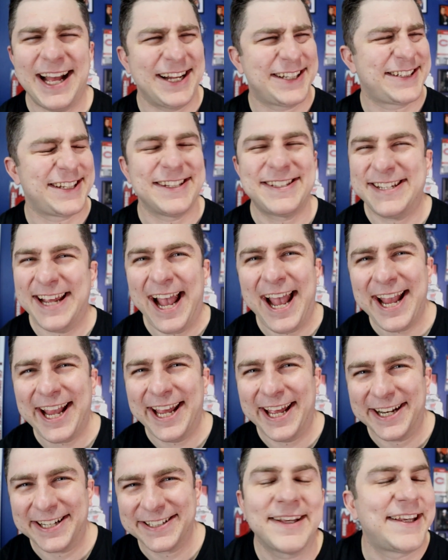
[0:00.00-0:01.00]
that's a
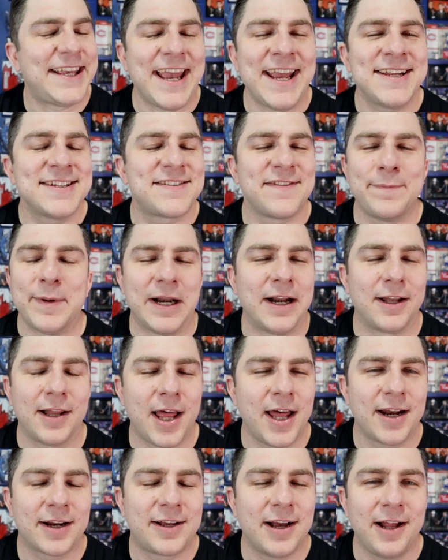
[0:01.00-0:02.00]
dang it. The Kings have been a
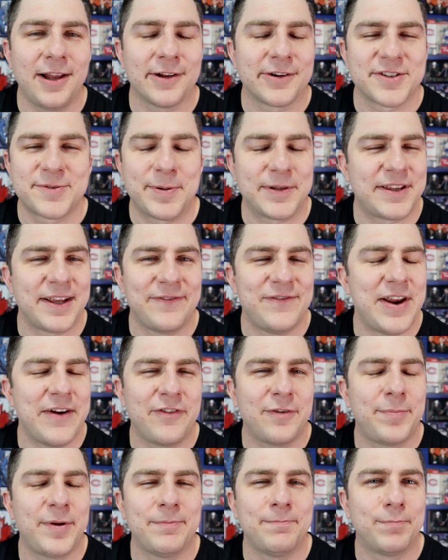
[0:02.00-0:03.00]
lot of colors, but they've
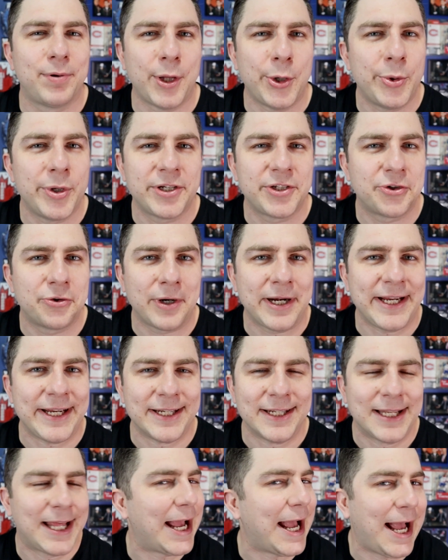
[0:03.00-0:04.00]
never been blue and
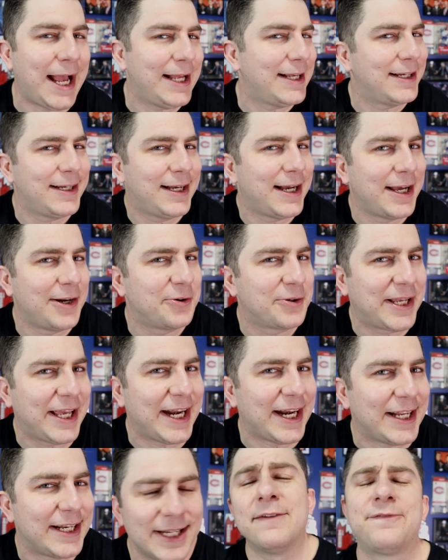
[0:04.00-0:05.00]
green. I don't
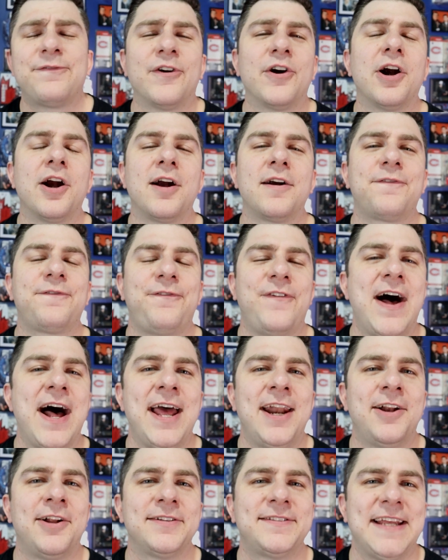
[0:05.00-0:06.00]
get it. And for our
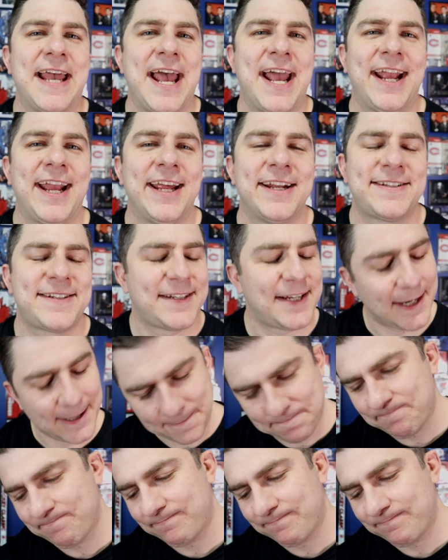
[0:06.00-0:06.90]
final dang it,